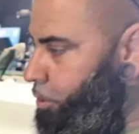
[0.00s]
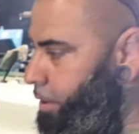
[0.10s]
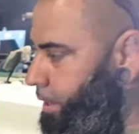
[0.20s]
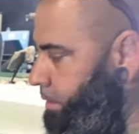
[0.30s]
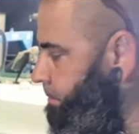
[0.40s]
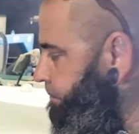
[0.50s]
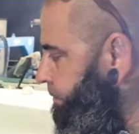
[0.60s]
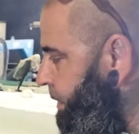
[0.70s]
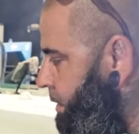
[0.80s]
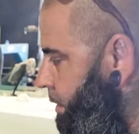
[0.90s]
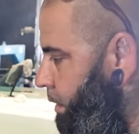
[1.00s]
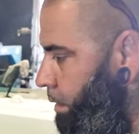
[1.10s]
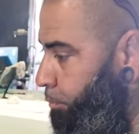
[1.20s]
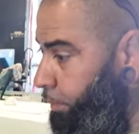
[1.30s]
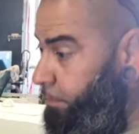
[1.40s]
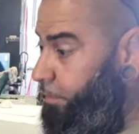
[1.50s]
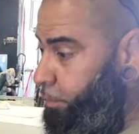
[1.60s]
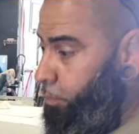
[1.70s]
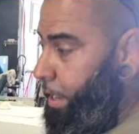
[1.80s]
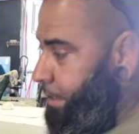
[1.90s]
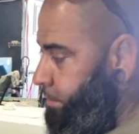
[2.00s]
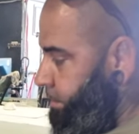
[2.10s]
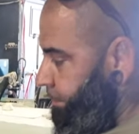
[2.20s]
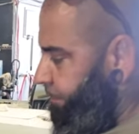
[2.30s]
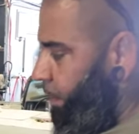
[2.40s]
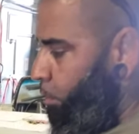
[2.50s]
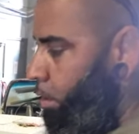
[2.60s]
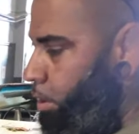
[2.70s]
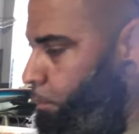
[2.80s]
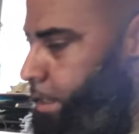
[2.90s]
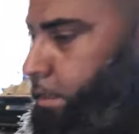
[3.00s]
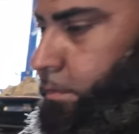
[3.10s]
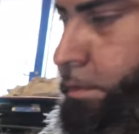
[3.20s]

rear end. Uh, previous owner had done the firewall already.